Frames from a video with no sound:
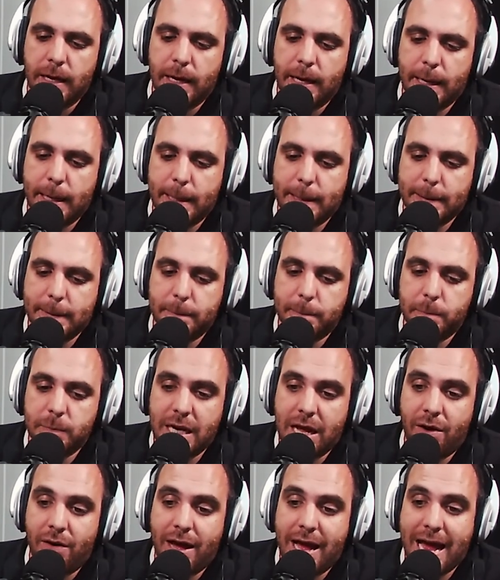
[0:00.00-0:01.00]

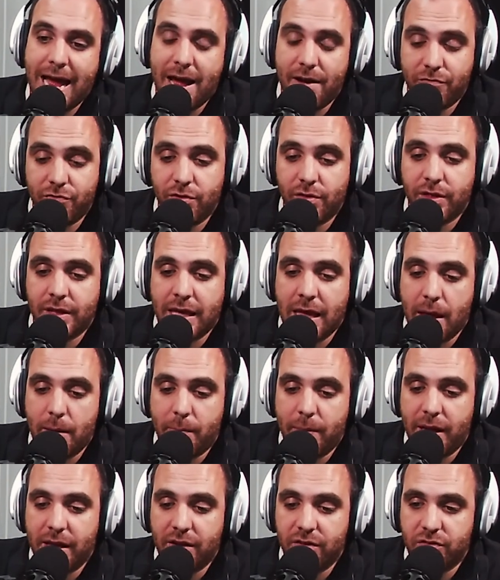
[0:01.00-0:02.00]
Now, after the
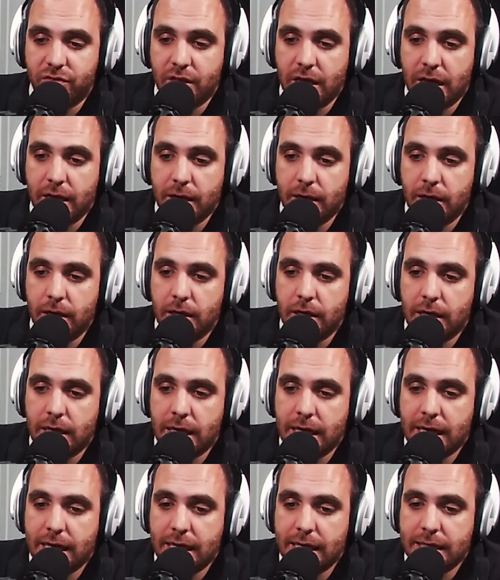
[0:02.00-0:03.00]
campaign is done,
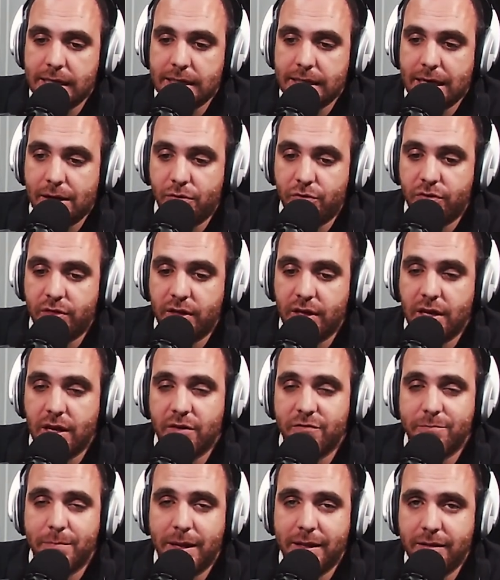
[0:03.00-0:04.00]
I was thinking
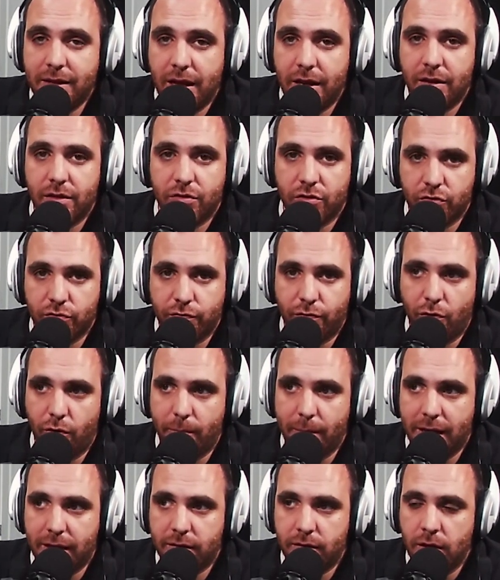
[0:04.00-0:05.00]
of maintaining this
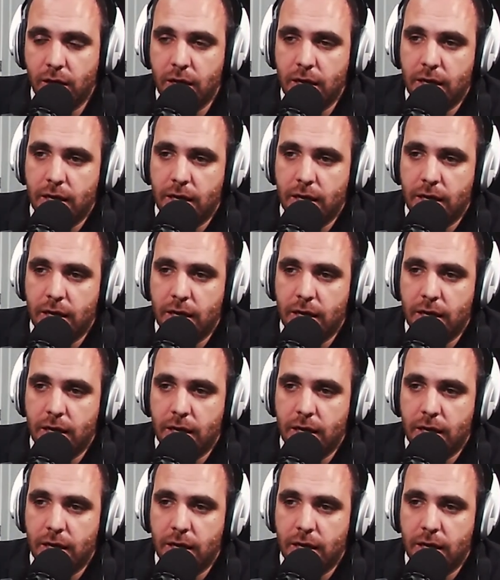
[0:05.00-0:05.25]
format.